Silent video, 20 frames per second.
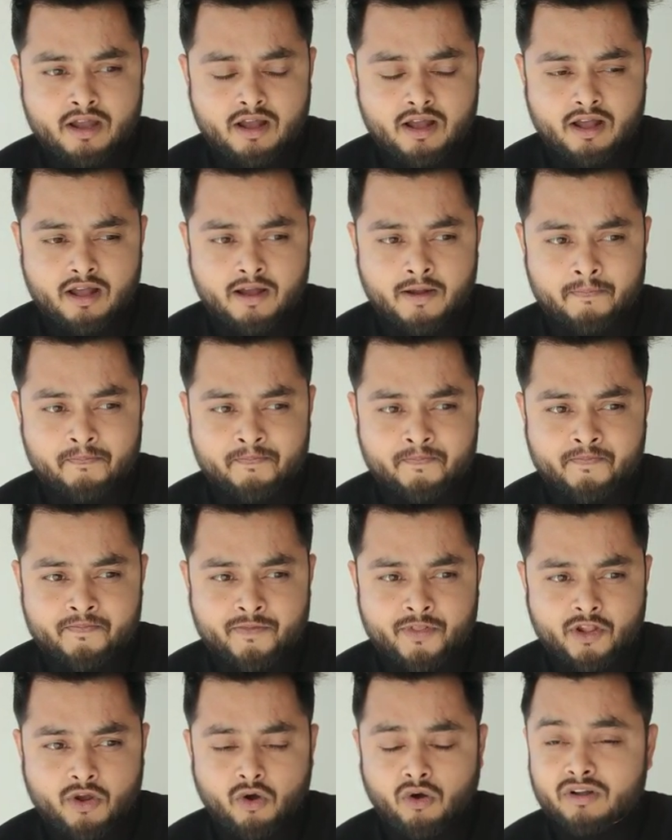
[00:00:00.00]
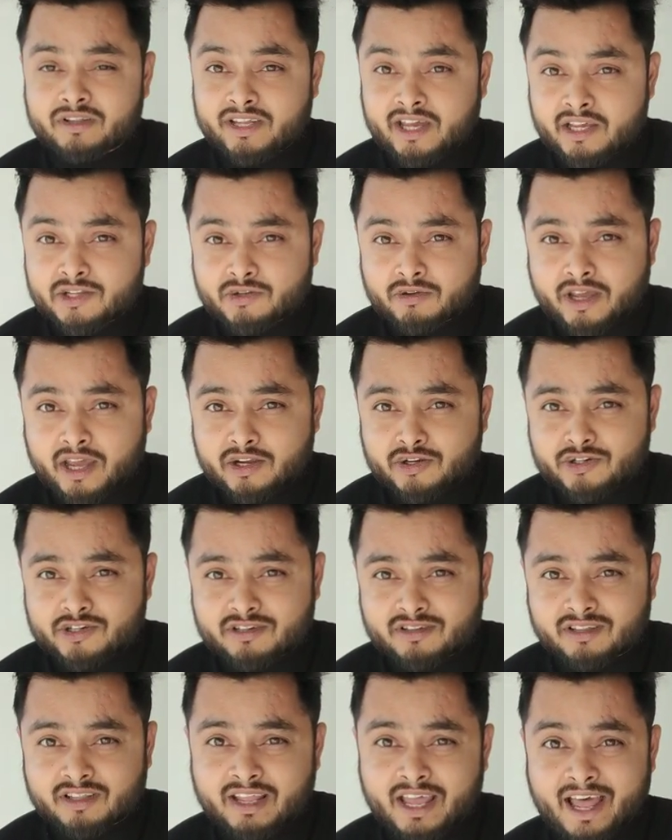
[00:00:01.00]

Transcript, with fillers: uh, on education.